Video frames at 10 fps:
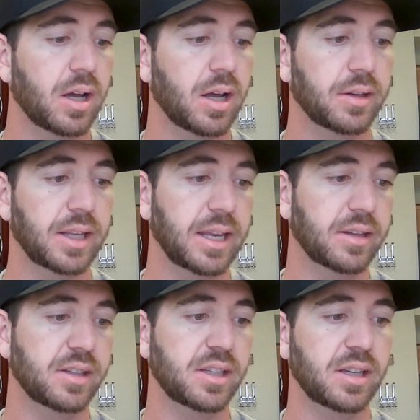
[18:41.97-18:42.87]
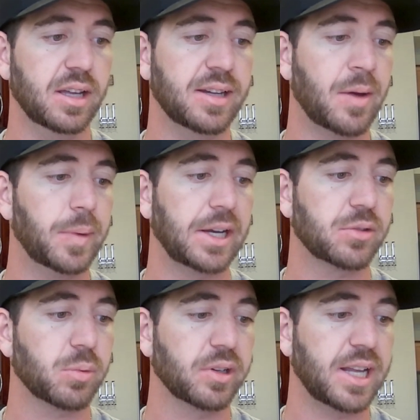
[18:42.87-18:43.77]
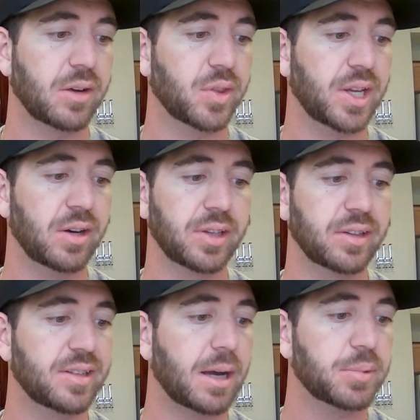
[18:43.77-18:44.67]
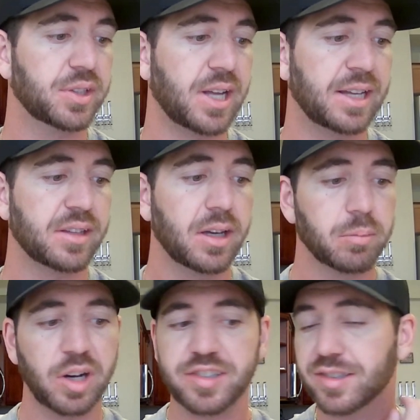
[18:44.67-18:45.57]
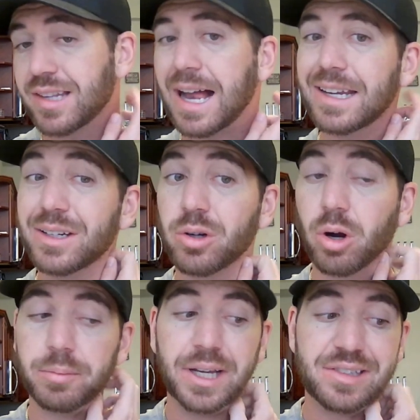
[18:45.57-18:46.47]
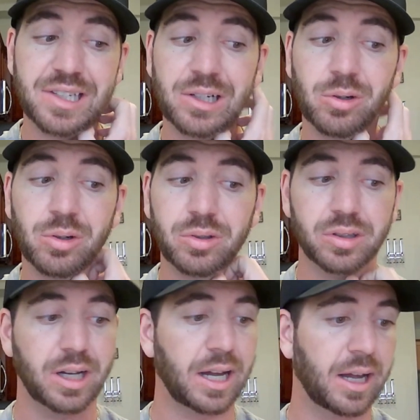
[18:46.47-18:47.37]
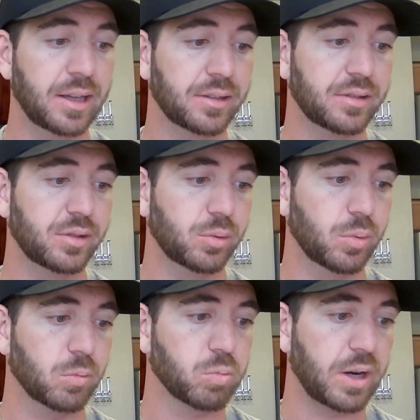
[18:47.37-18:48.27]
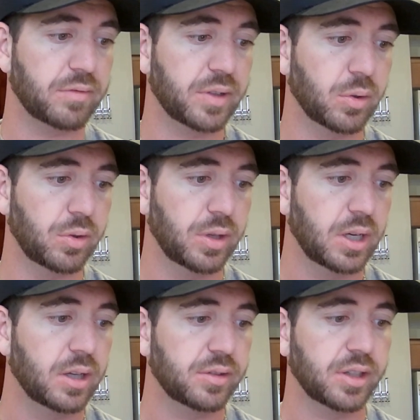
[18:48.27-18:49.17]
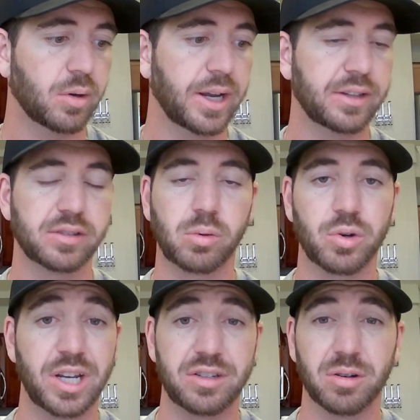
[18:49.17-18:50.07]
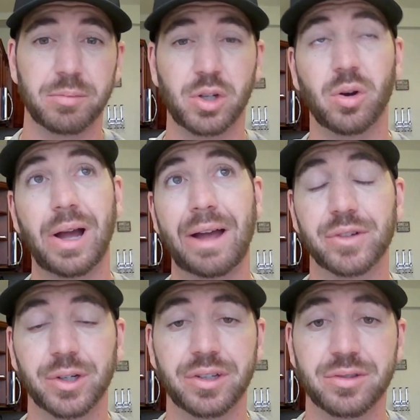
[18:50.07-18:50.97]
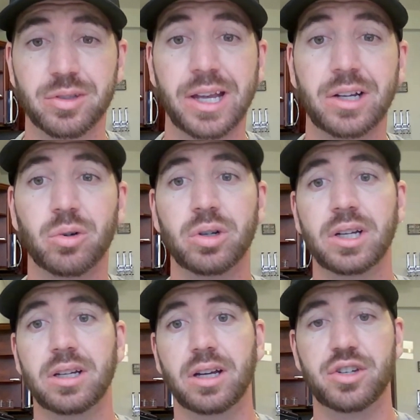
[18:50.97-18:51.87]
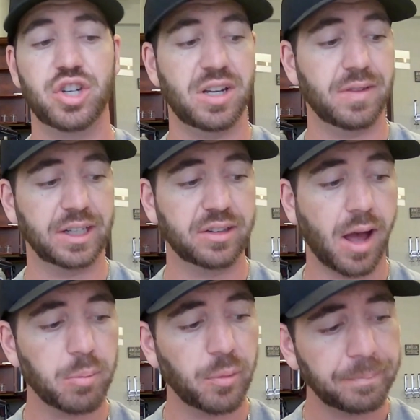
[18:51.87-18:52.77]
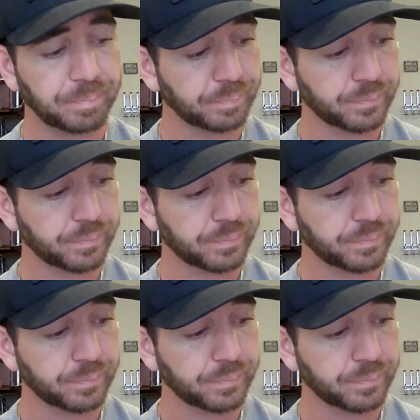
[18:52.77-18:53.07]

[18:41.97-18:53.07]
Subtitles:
And then the Diamondbacks worked out of it there. And then the top of the ninth, Bryson Stott hit an RBI single to right field to go ahead and score JT Realmuto after his cycle-achieving double.